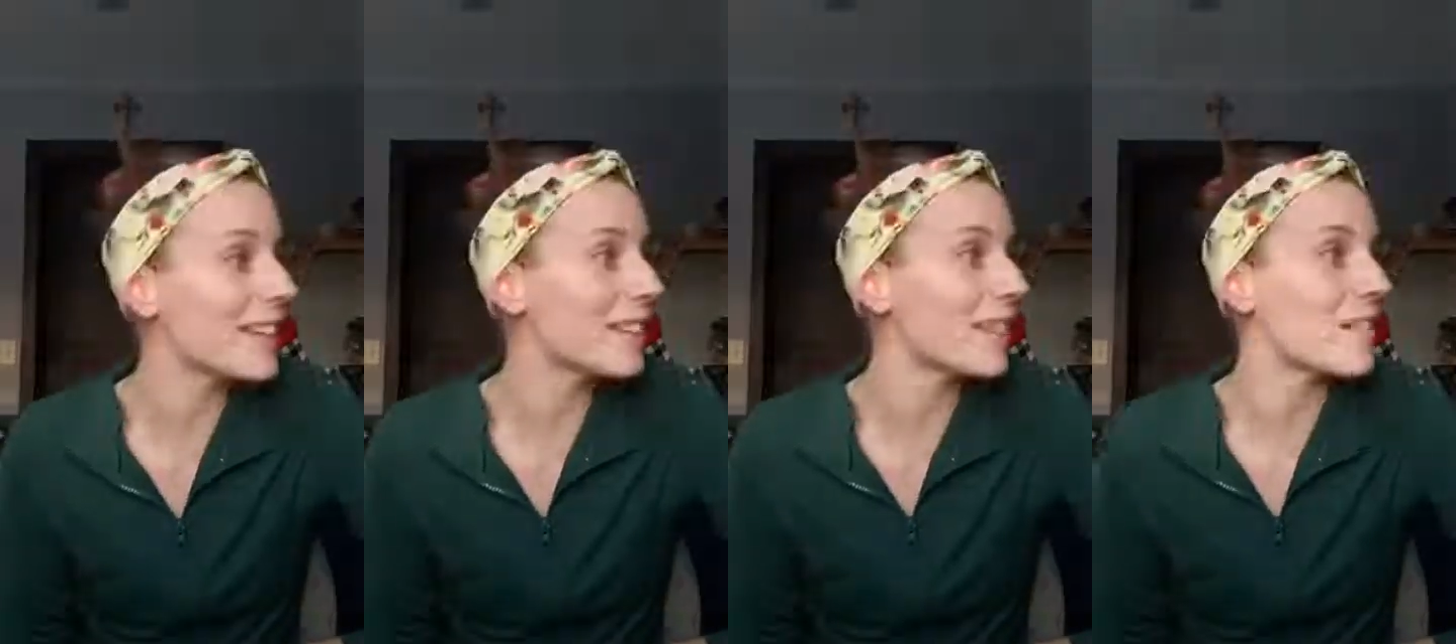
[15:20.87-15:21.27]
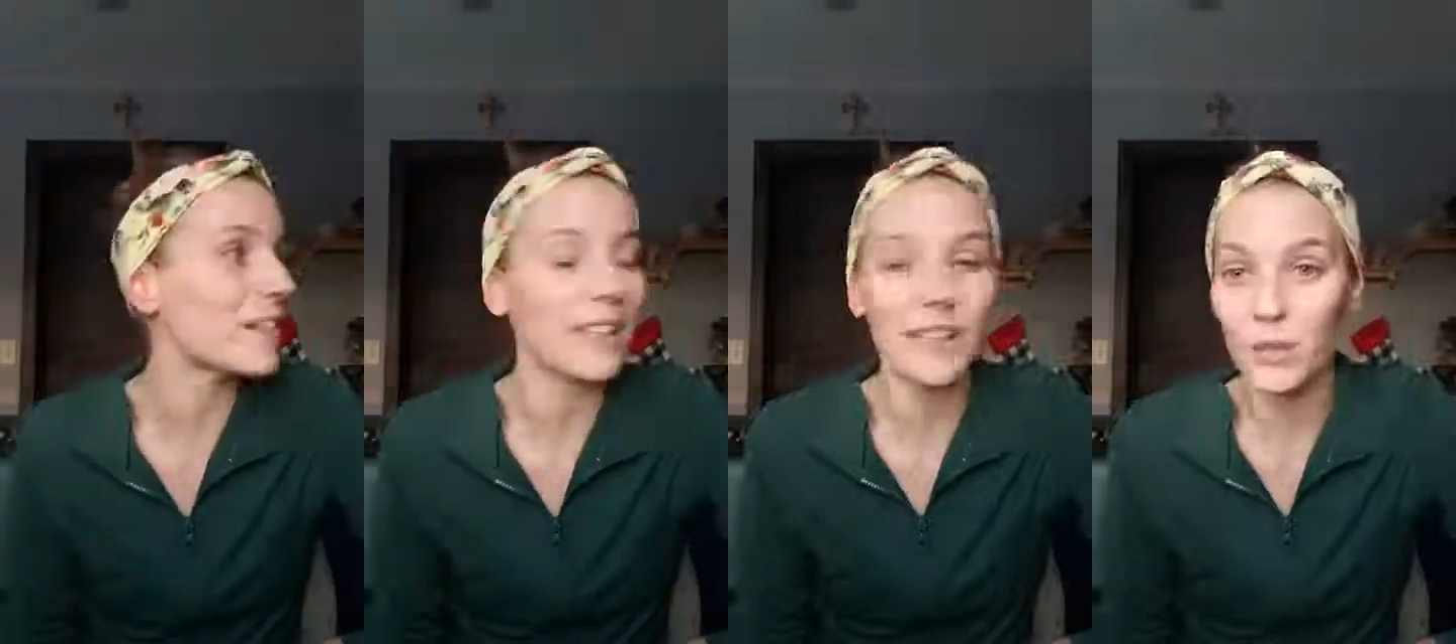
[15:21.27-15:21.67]
If you have
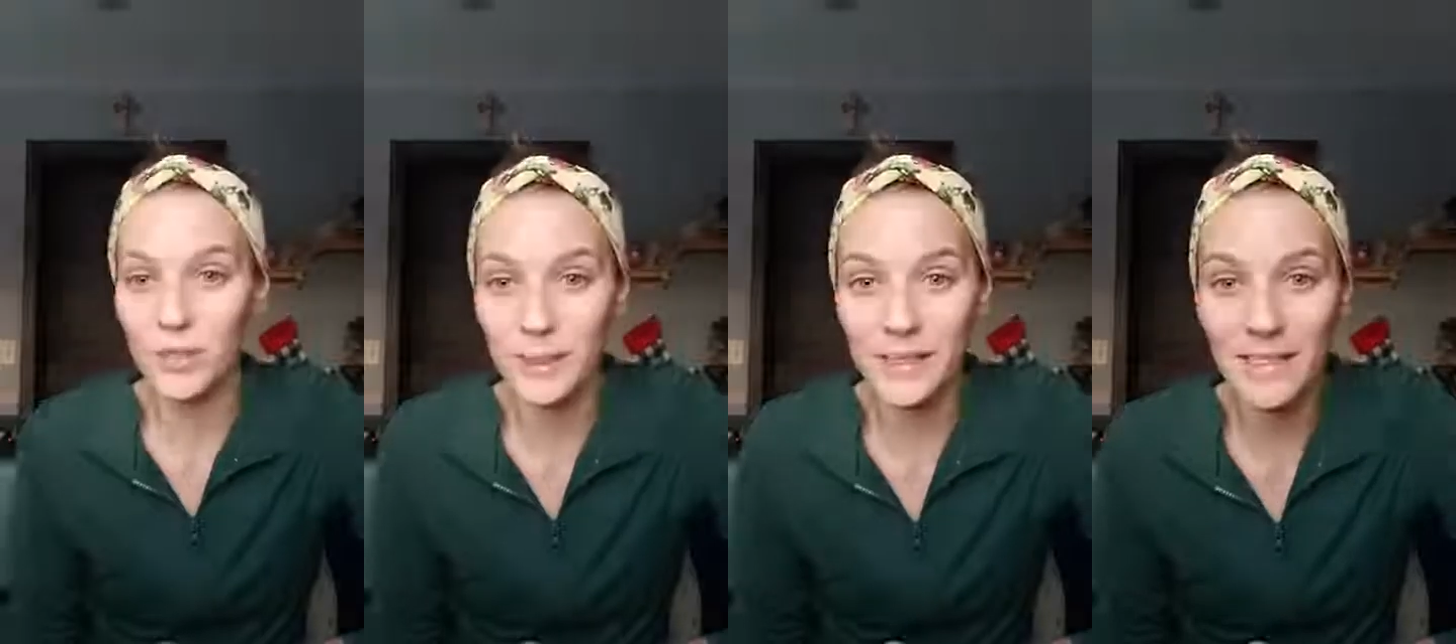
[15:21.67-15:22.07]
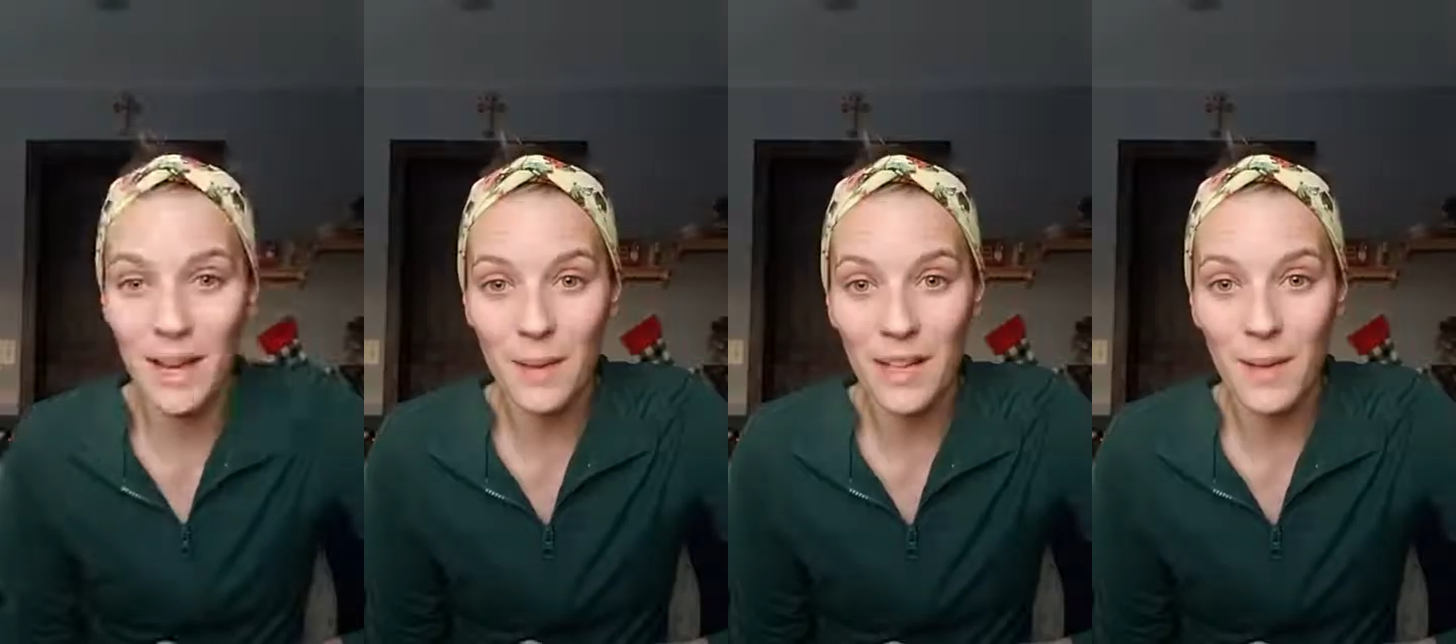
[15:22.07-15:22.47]
any Christmases
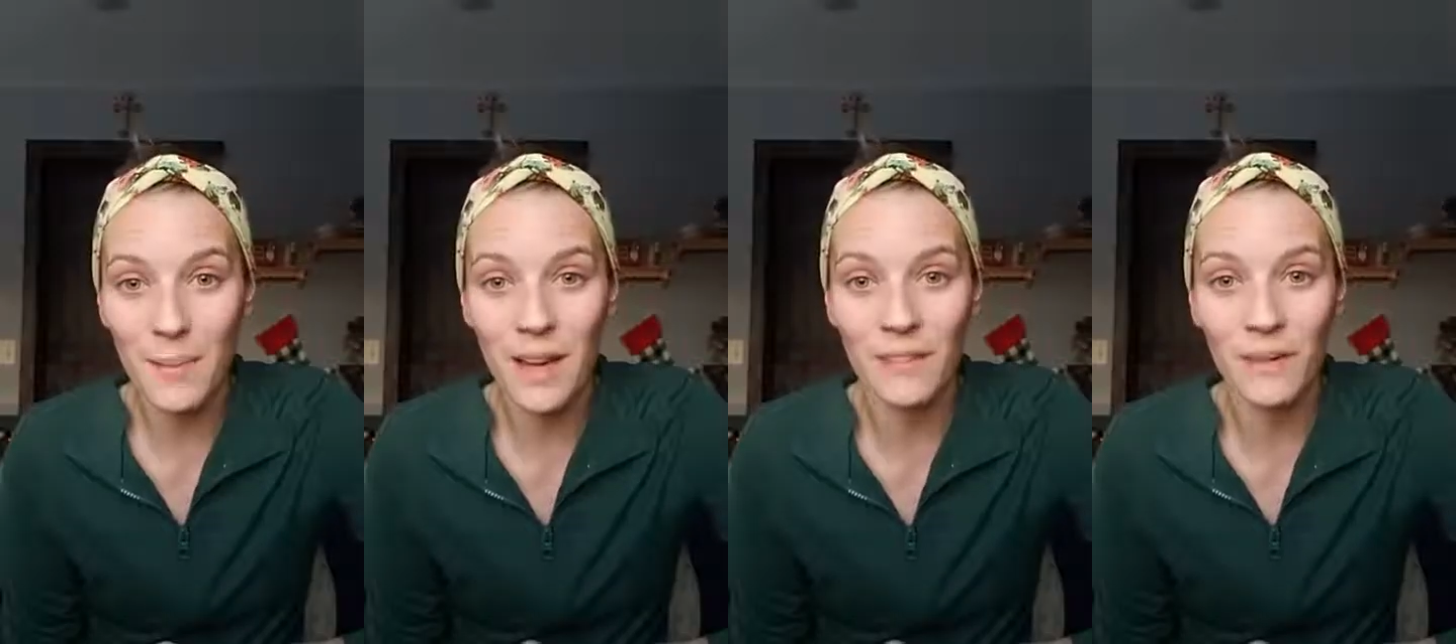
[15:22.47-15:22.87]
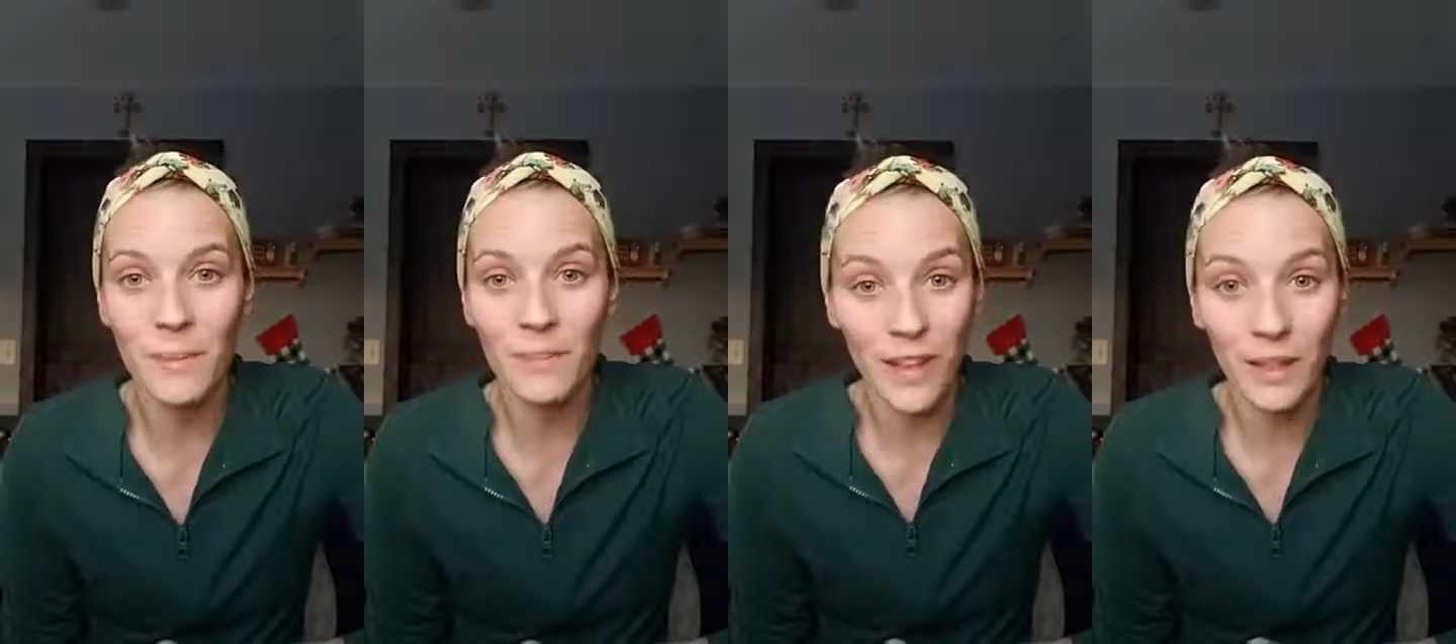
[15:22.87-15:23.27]
coming up, have a
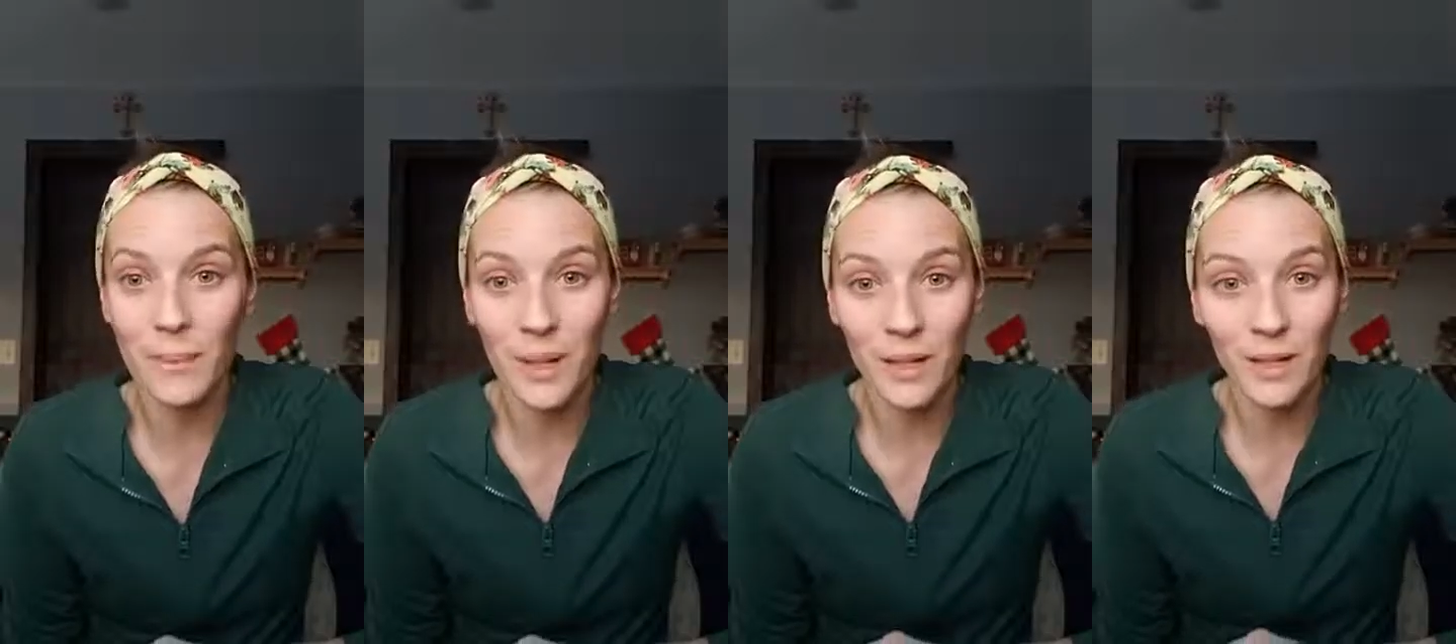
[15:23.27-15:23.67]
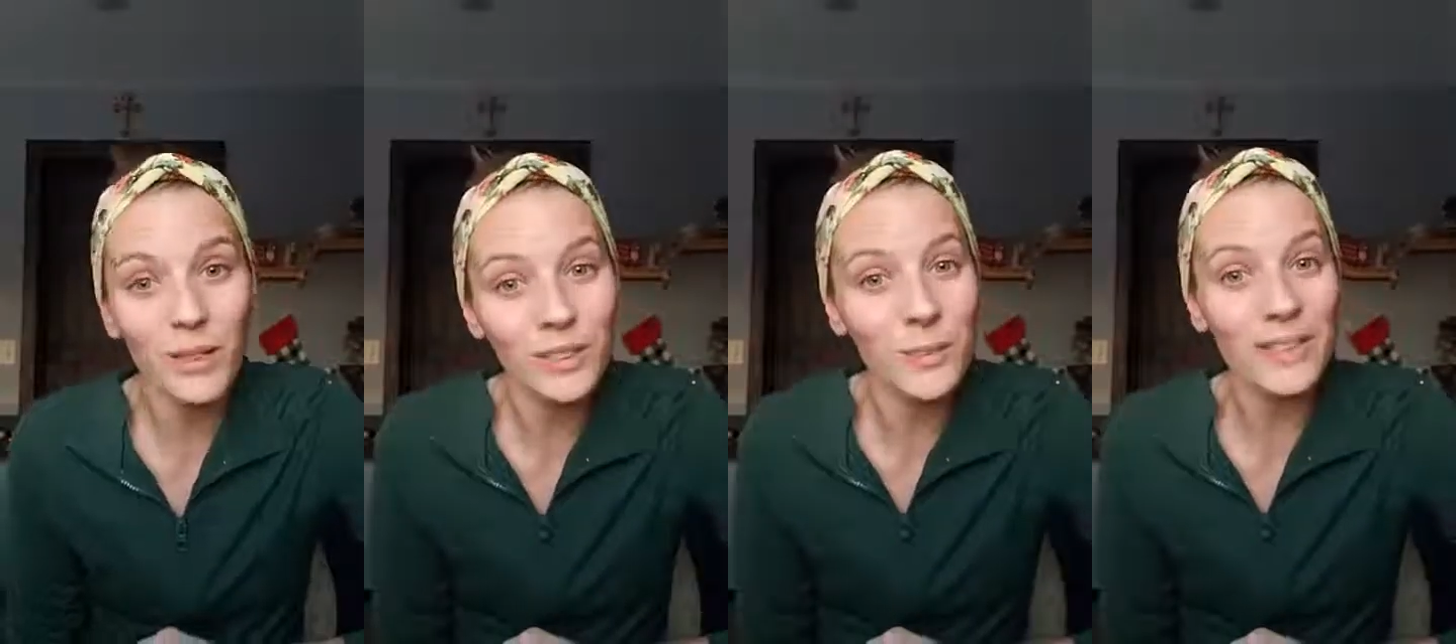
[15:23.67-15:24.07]
very Merry
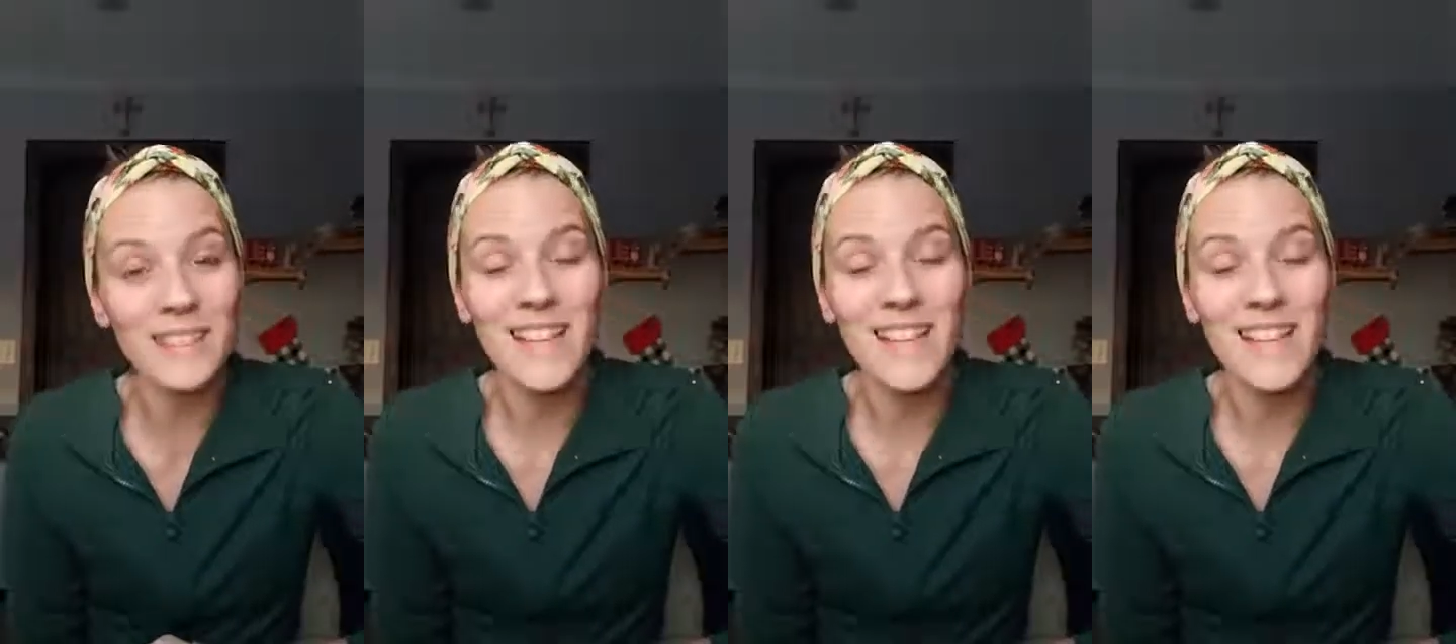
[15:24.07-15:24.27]
Christmas.